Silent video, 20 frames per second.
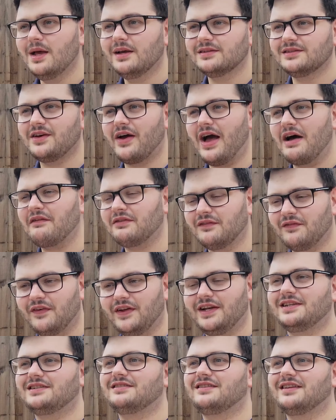So having
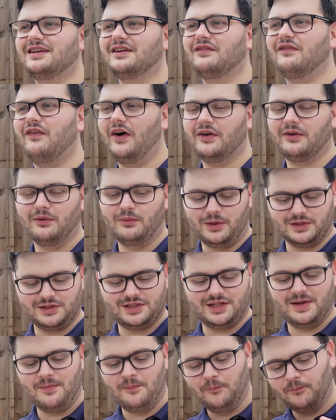finished the final
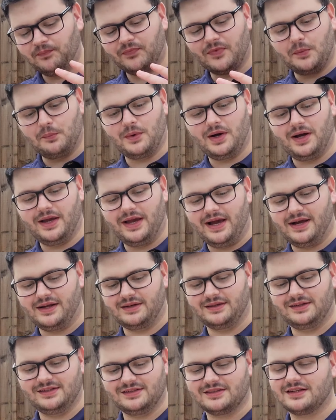mochi, my
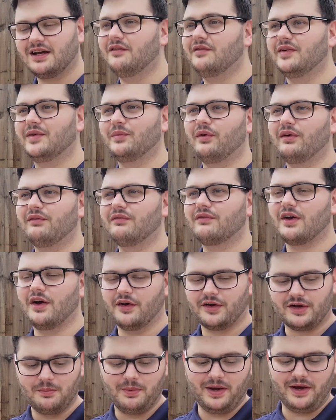hand is covered with
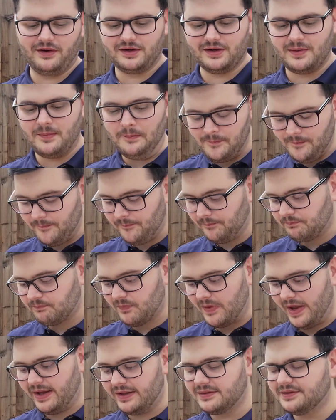cocoa powder,
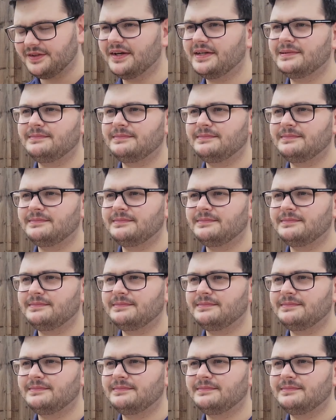and